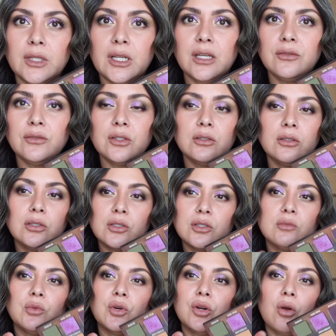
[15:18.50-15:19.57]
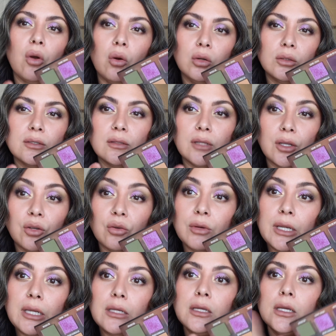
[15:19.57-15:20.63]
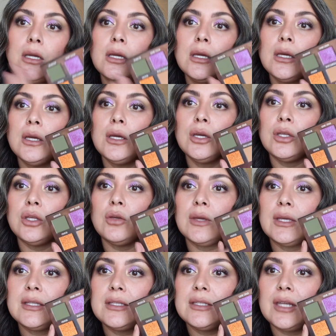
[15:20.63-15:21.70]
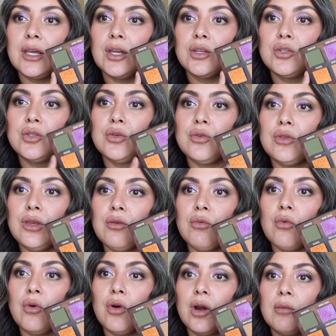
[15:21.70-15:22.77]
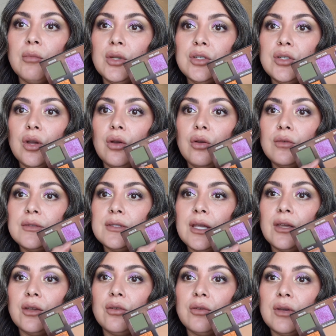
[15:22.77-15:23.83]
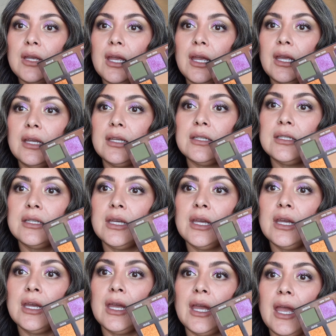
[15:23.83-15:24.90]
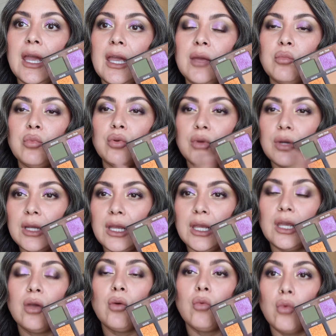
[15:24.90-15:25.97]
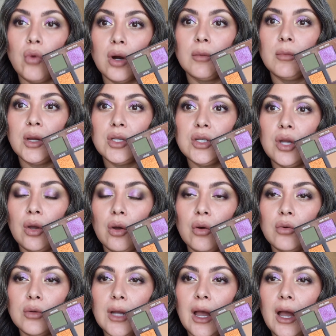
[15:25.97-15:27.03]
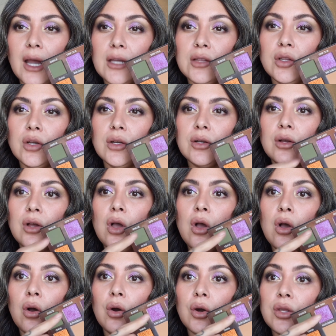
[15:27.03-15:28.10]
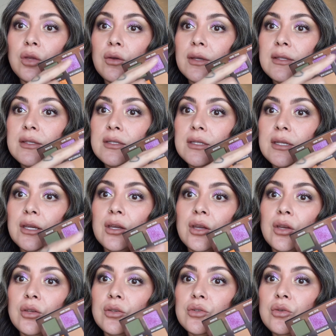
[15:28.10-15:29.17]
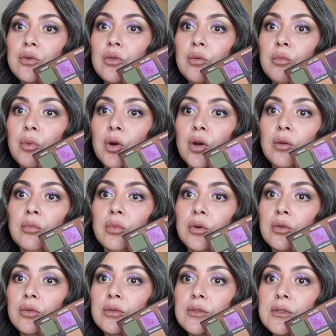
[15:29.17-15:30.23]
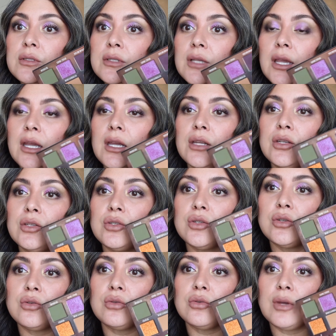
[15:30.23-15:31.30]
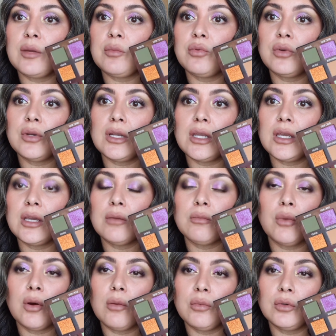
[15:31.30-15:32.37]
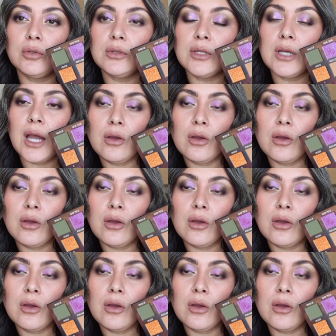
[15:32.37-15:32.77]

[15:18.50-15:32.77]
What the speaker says: I feel it looks more gold than green. You can stick to the warm tones and create a pretty warm tone eye look, or you can stick to the purples and do a pretty purple